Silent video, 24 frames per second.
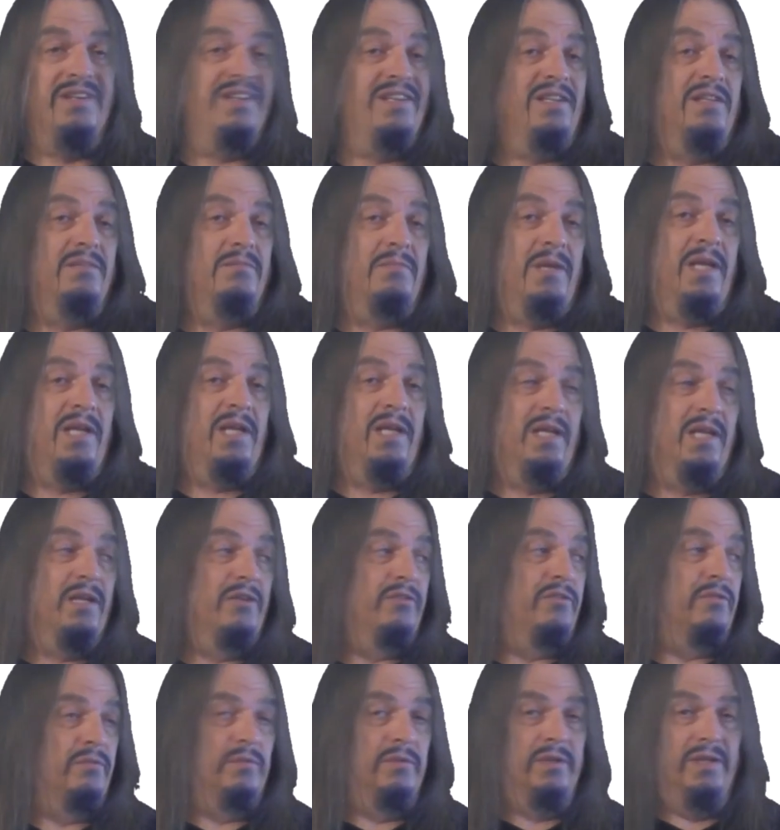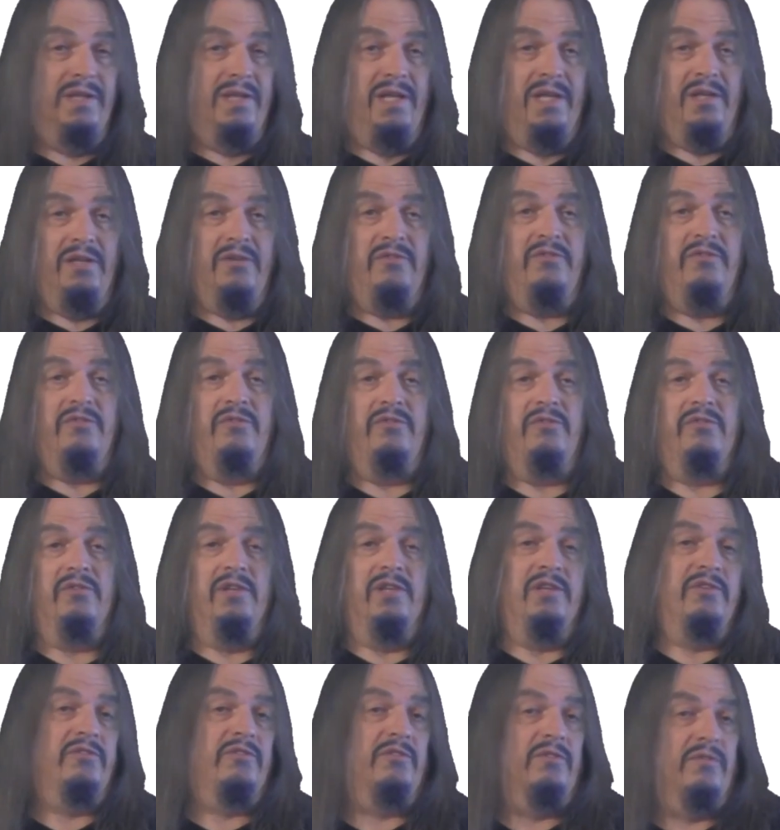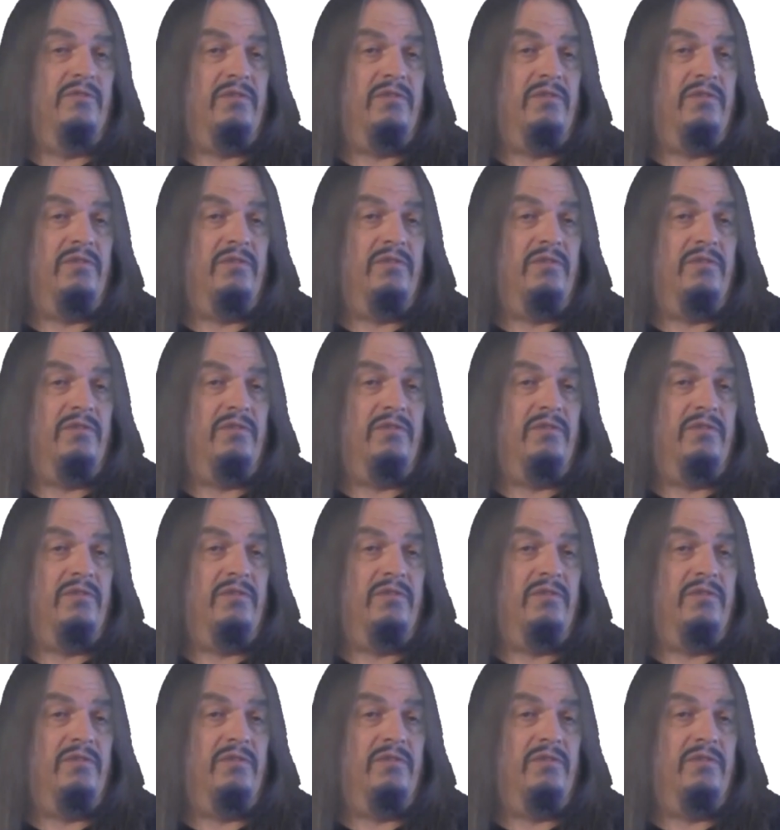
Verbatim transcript: didn't make it into Linnaeus's list